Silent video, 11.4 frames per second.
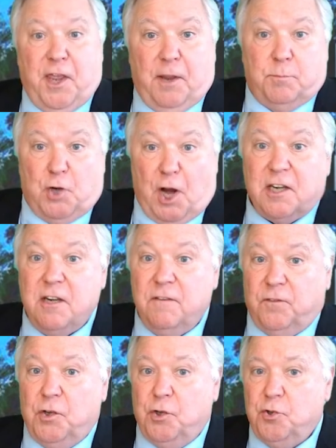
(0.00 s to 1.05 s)

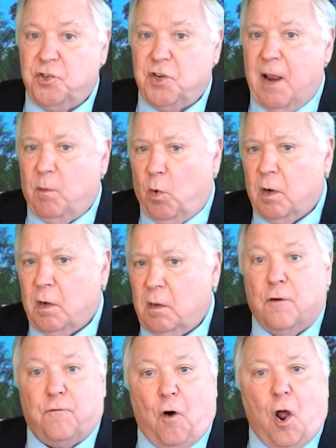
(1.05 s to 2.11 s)
Objective News Network,
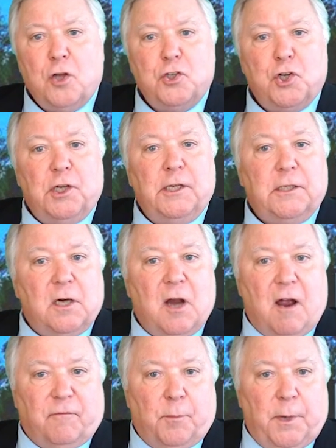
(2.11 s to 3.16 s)
fraudulent
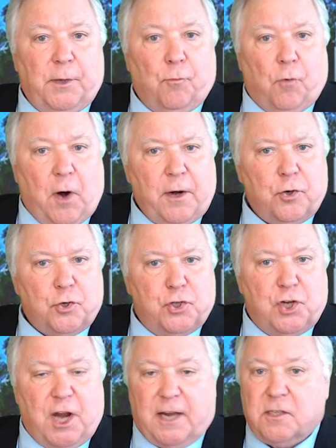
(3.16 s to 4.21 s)
government record
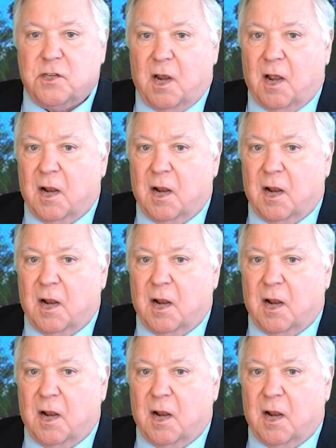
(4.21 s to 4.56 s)
checks on